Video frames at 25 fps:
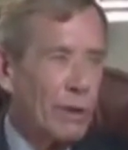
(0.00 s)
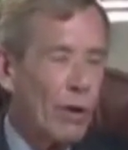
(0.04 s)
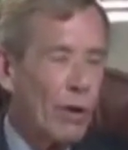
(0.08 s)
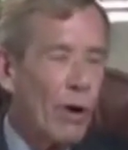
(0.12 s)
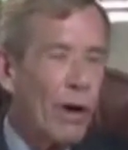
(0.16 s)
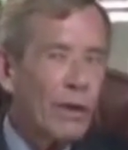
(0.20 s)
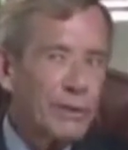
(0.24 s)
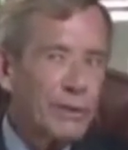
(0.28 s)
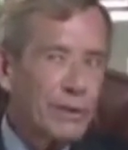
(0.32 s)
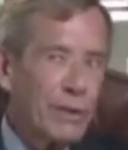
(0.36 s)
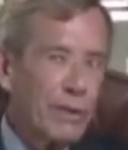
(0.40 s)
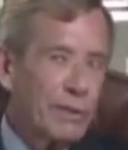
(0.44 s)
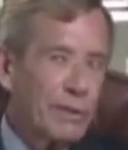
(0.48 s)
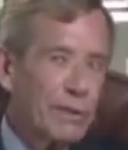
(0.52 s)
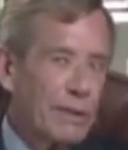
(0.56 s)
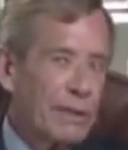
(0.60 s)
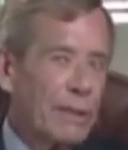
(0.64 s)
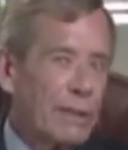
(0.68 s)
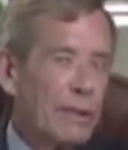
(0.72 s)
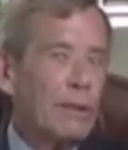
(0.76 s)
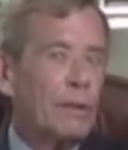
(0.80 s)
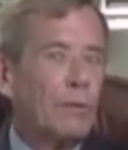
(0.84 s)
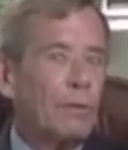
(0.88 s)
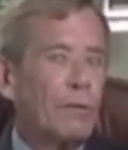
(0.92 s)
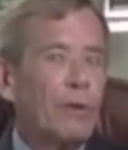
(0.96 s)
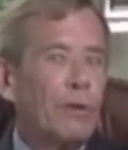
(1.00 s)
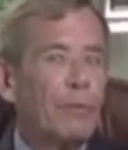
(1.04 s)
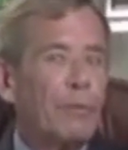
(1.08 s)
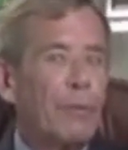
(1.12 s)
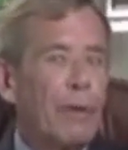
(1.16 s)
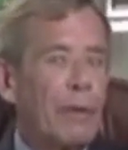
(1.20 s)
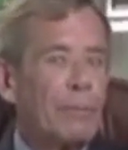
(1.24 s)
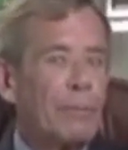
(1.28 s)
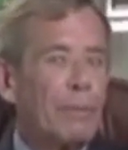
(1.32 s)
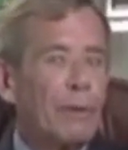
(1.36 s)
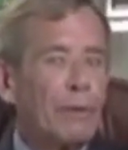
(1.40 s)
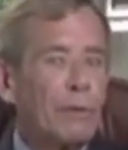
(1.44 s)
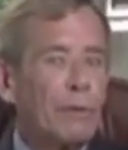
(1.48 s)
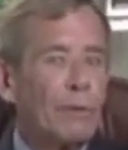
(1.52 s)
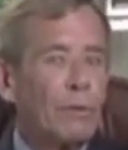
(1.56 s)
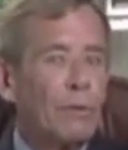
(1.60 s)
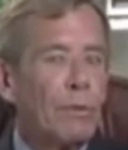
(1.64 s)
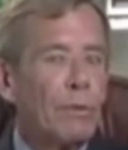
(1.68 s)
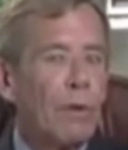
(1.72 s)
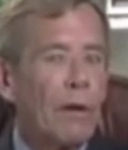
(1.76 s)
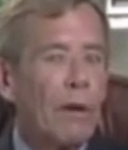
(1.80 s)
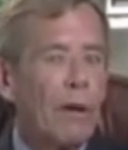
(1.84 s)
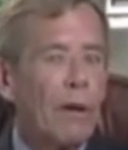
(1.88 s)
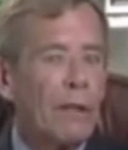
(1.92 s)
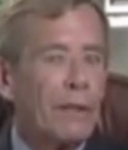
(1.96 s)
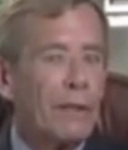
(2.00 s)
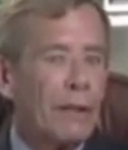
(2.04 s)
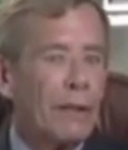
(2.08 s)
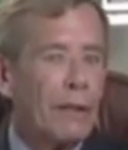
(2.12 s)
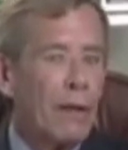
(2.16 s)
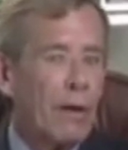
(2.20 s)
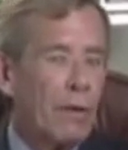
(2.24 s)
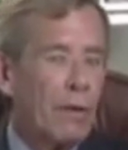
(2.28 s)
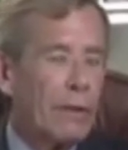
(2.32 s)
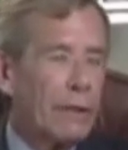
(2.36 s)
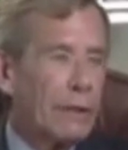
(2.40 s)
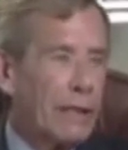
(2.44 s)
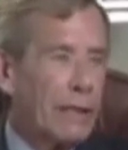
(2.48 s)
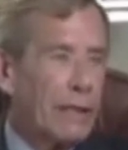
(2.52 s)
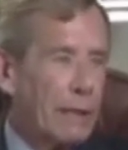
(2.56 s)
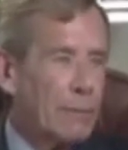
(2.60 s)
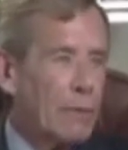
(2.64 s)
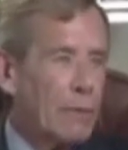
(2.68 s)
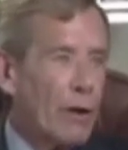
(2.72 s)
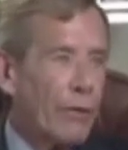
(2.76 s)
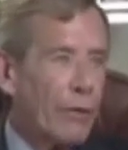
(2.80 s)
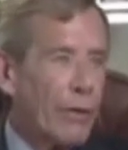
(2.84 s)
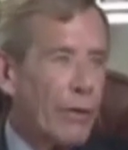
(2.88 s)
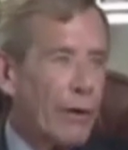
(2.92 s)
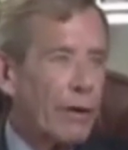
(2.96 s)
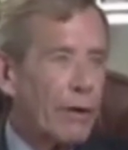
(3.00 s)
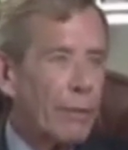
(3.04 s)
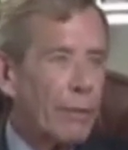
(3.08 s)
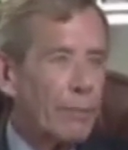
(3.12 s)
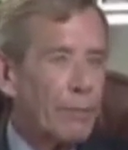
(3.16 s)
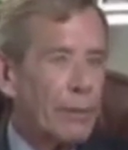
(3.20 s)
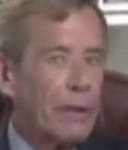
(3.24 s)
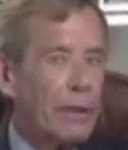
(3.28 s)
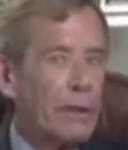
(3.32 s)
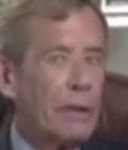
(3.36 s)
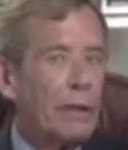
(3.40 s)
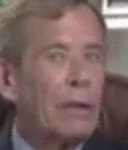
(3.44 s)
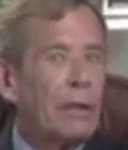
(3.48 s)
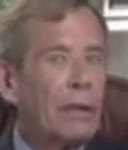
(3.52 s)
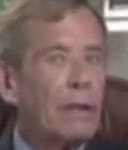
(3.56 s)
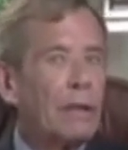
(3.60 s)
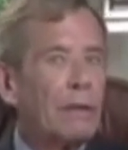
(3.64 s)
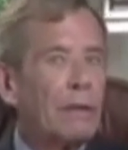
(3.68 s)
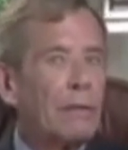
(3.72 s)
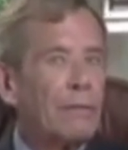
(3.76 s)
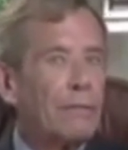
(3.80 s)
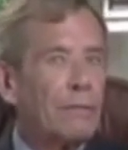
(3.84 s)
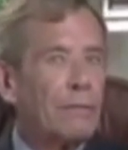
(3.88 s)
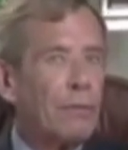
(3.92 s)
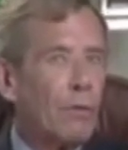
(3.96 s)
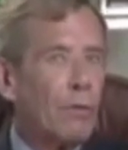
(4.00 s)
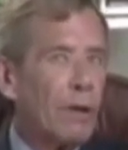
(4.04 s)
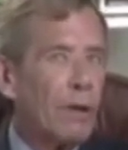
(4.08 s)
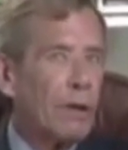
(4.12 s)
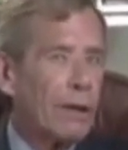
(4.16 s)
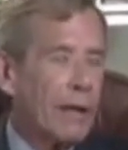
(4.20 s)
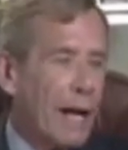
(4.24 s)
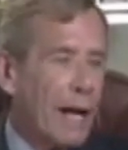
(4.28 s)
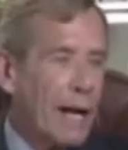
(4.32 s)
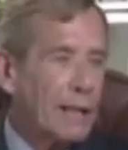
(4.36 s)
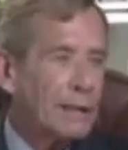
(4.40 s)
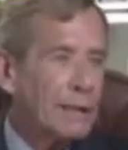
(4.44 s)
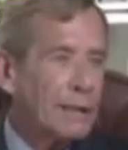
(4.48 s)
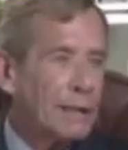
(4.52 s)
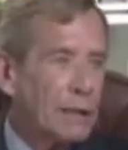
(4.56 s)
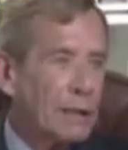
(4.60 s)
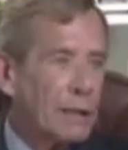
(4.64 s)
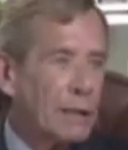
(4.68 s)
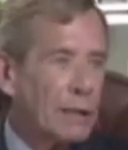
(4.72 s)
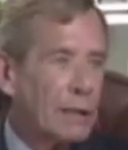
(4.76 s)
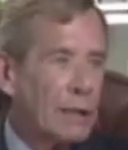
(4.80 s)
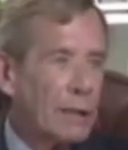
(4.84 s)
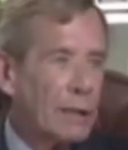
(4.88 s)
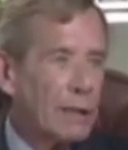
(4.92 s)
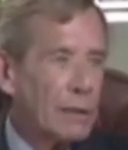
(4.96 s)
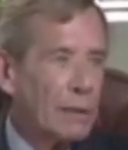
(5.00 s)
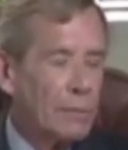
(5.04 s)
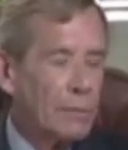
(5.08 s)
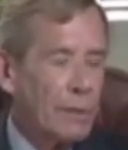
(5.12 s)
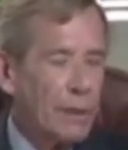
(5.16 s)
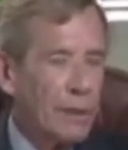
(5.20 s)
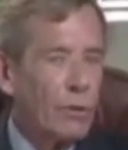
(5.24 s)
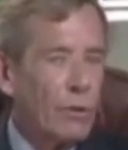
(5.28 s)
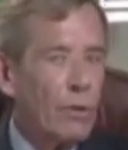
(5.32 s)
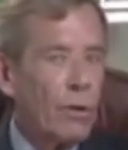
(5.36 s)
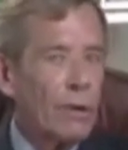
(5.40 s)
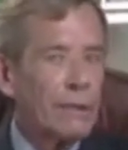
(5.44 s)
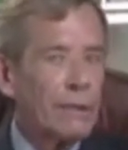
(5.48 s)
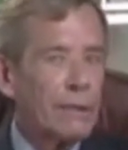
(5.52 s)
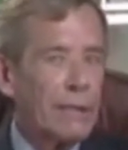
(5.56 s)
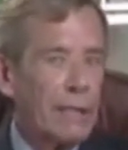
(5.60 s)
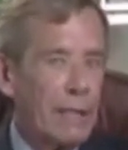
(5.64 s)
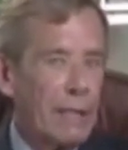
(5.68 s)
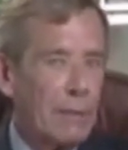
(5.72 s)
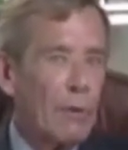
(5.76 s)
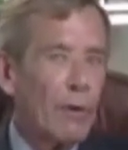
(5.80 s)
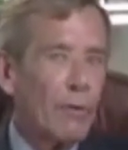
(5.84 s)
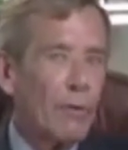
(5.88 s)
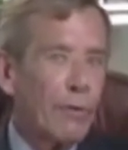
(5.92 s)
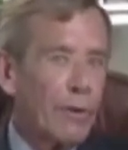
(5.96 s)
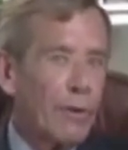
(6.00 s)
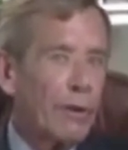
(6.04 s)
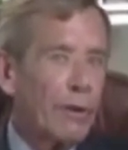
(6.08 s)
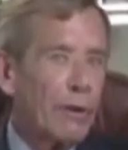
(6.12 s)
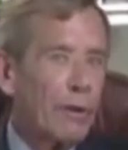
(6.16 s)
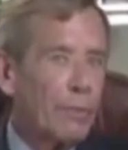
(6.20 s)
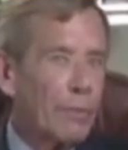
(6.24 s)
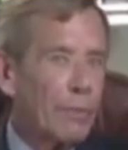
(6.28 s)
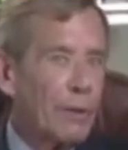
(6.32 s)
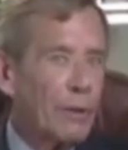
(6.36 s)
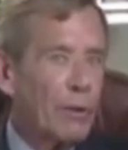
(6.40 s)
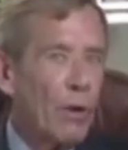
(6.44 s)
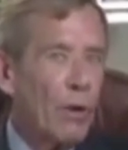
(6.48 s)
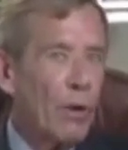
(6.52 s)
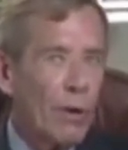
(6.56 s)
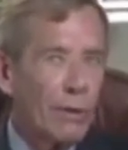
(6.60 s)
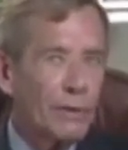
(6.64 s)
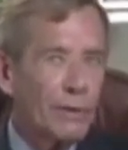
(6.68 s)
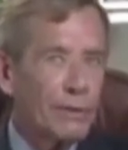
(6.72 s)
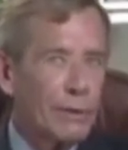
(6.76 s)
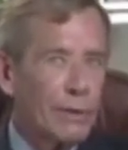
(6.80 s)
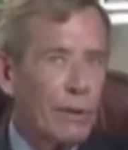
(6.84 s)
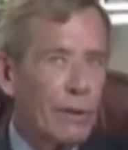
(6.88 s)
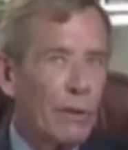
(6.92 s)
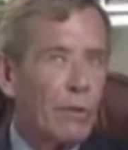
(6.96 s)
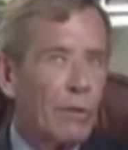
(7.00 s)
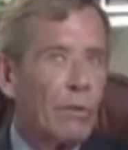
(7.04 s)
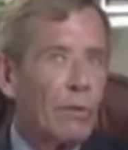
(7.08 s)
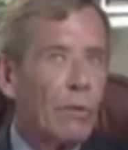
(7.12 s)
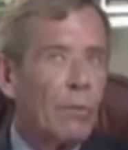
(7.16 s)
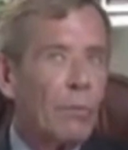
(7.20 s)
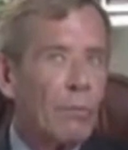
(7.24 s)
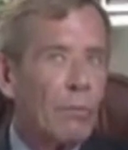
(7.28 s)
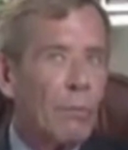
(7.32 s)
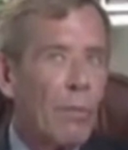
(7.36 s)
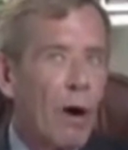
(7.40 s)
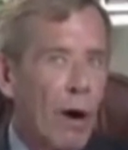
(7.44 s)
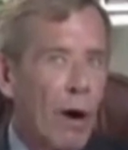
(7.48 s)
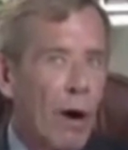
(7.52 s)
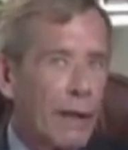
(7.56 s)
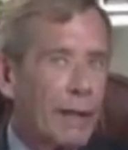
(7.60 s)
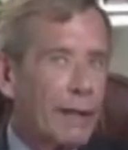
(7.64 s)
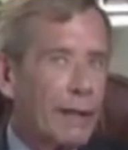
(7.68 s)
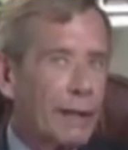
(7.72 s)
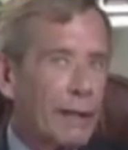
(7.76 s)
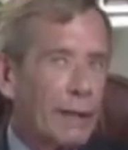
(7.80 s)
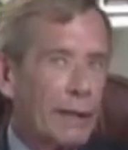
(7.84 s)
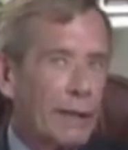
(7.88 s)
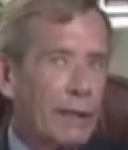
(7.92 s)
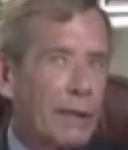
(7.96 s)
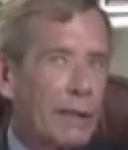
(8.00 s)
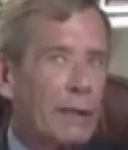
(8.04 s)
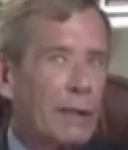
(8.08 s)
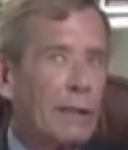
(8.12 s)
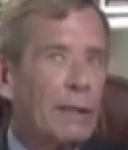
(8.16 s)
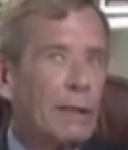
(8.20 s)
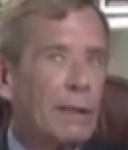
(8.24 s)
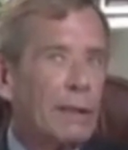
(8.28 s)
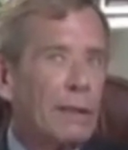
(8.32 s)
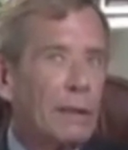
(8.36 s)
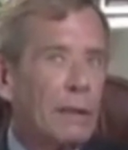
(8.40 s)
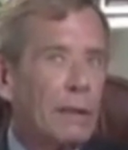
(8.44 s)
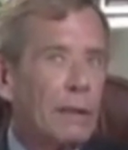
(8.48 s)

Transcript: We also deal with people who are undergoing chemotherapy for cancer, because chemotherapy also markedly